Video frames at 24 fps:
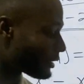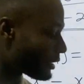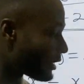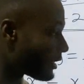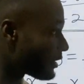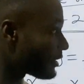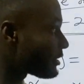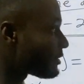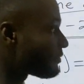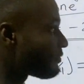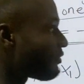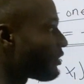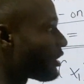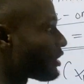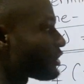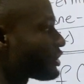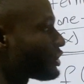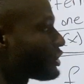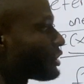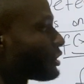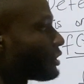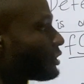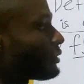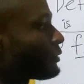this
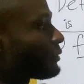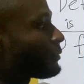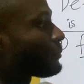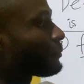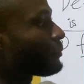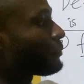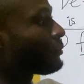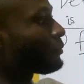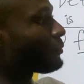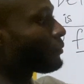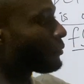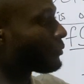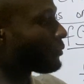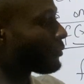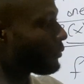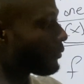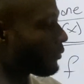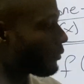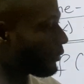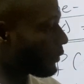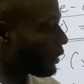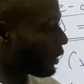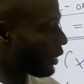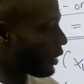function,
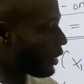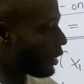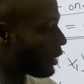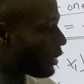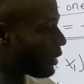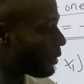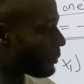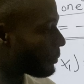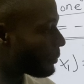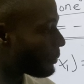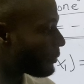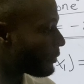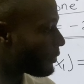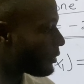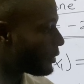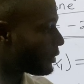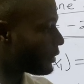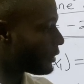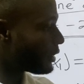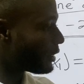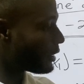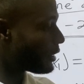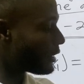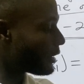the
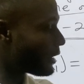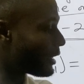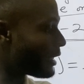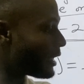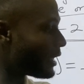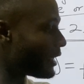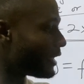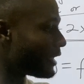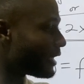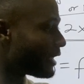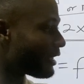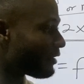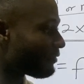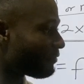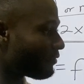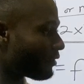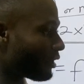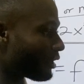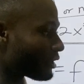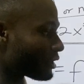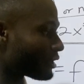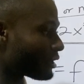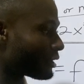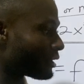linear
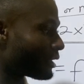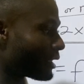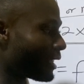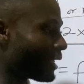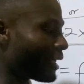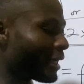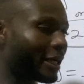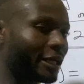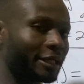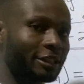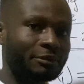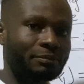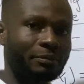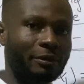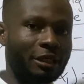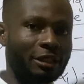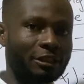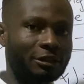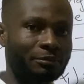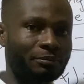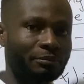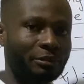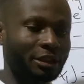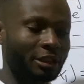function ax
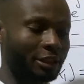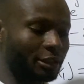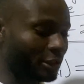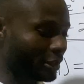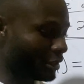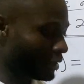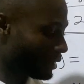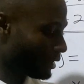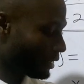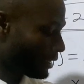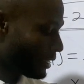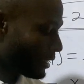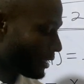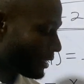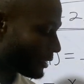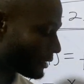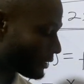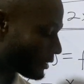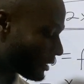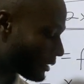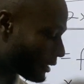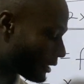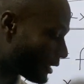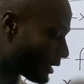plus b, is
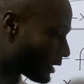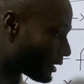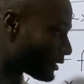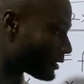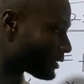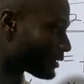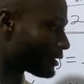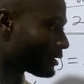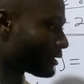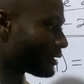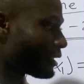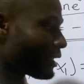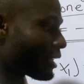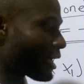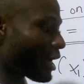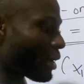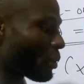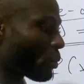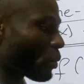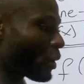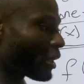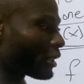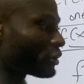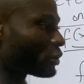indeed a
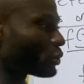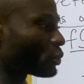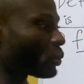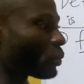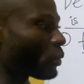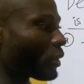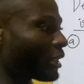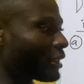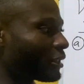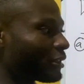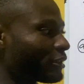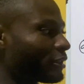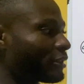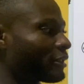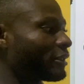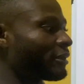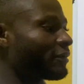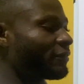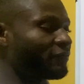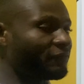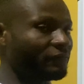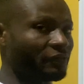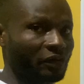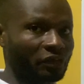one-to-one
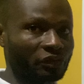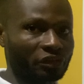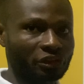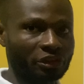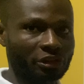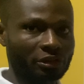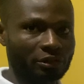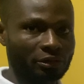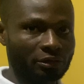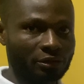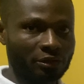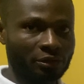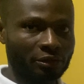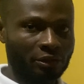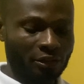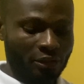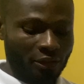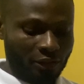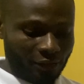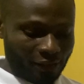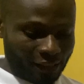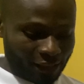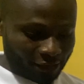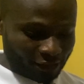function,
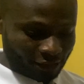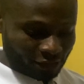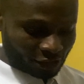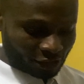right?